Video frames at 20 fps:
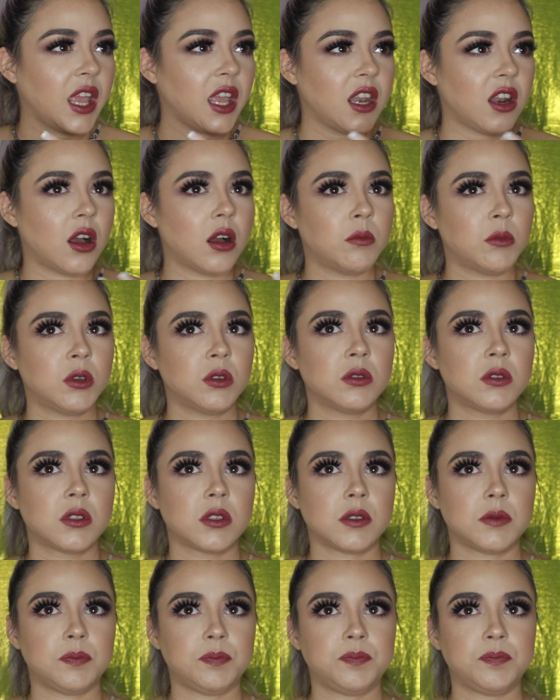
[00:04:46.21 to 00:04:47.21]
It
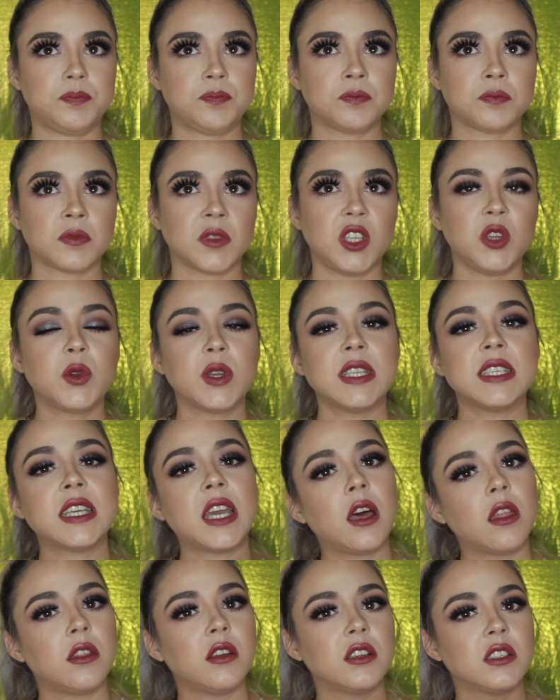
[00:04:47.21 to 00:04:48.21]
almost, you can
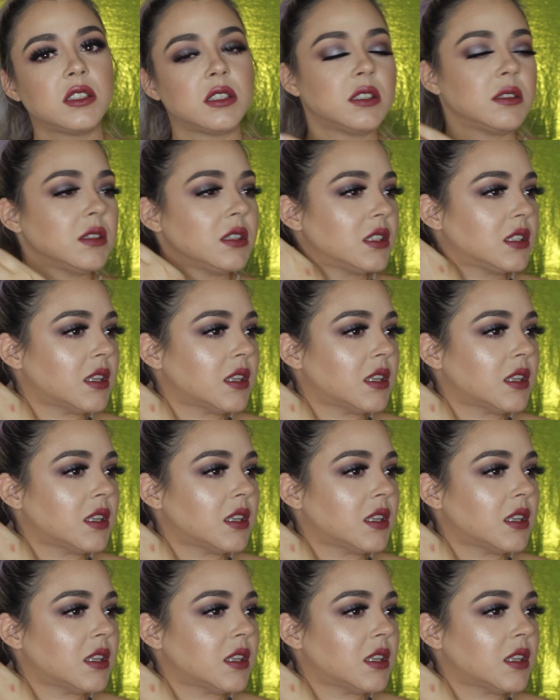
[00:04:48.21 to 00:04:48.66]
tell there's